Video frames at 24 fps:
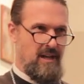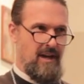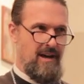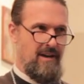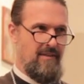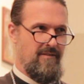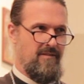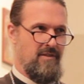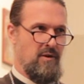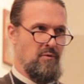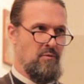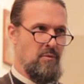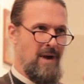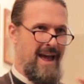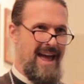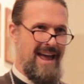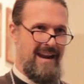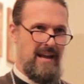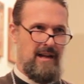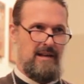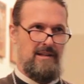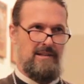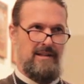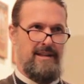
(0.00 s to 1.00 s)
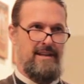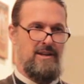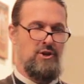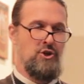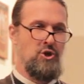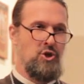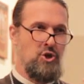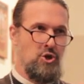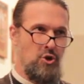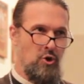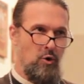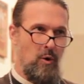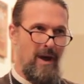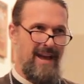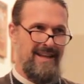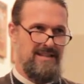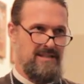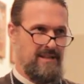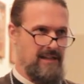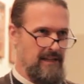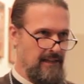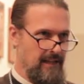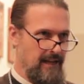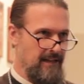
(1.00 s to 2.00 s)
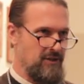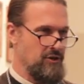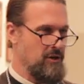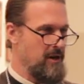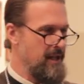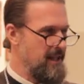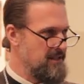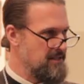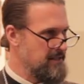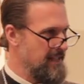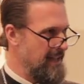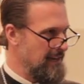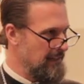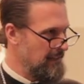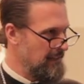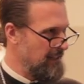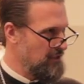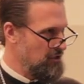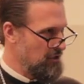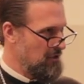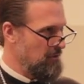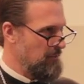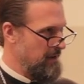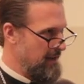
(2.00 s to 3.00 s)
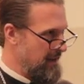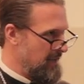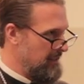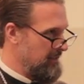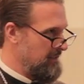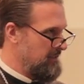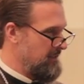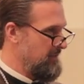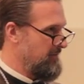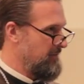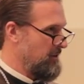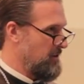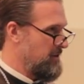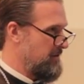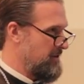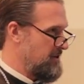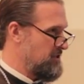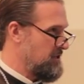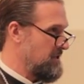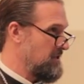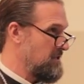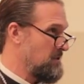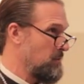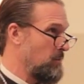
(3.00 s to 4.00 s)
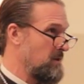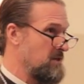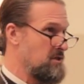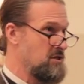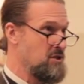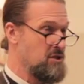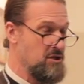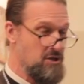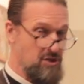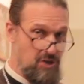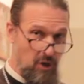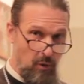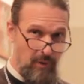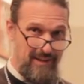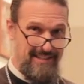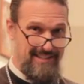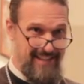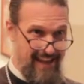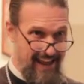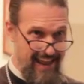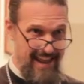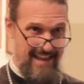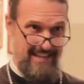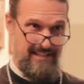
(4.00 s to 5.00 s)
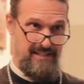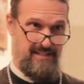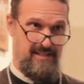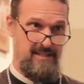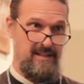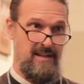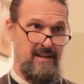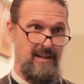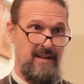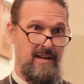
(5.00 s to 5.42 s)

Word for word: of the radically new eschatological reality for Christians was so intense